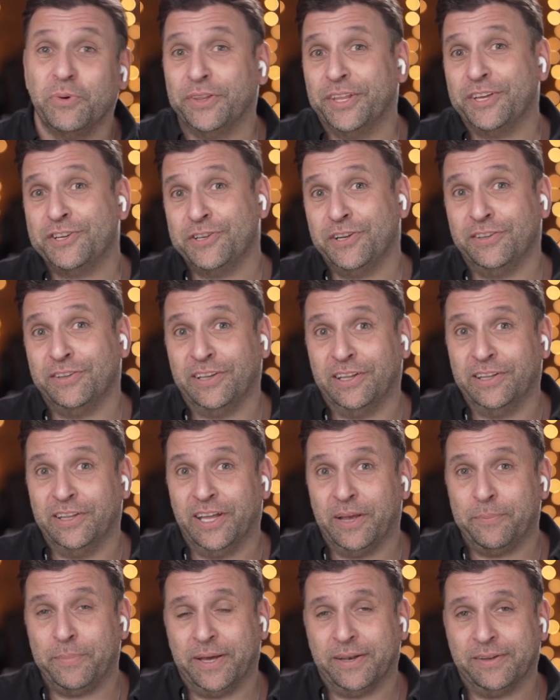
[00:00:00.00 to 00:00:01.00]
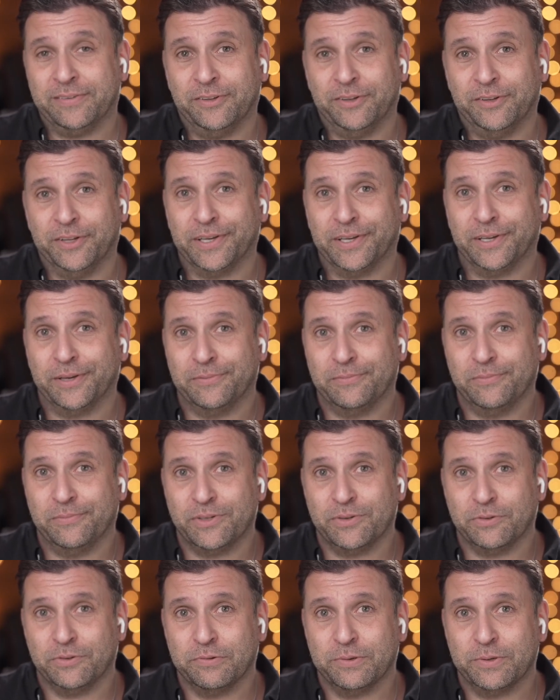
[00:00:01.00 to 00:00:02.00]
is what they should have done, like Panasonic,
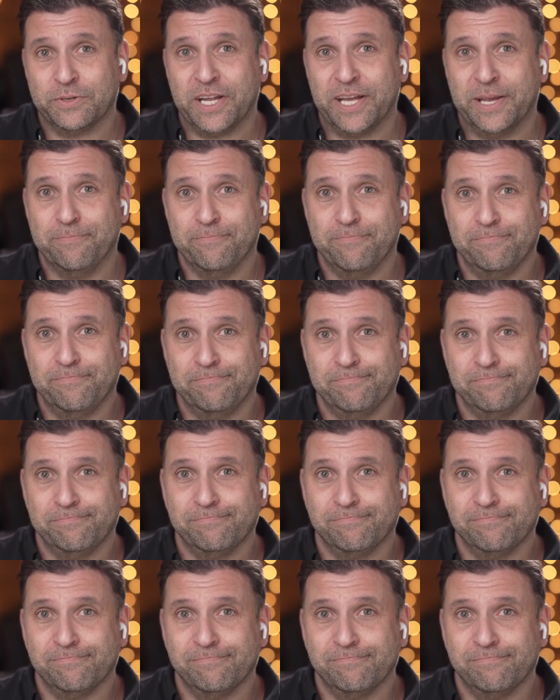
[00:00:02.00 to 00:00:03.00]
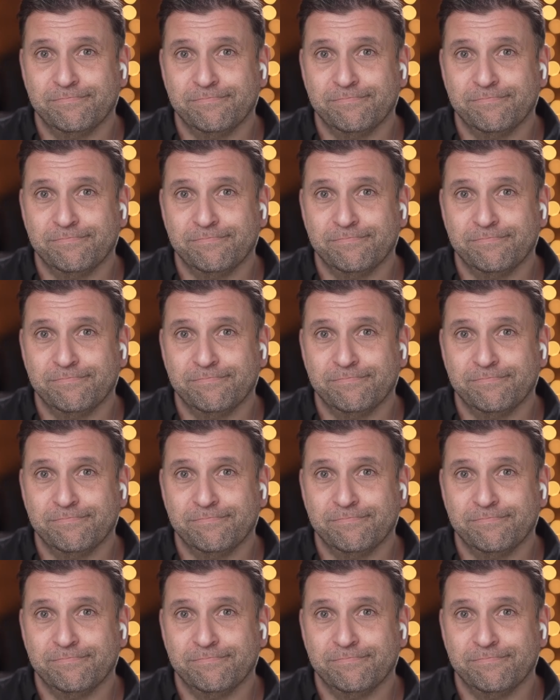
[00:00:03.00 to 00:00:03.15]
which was a real shame. Mm.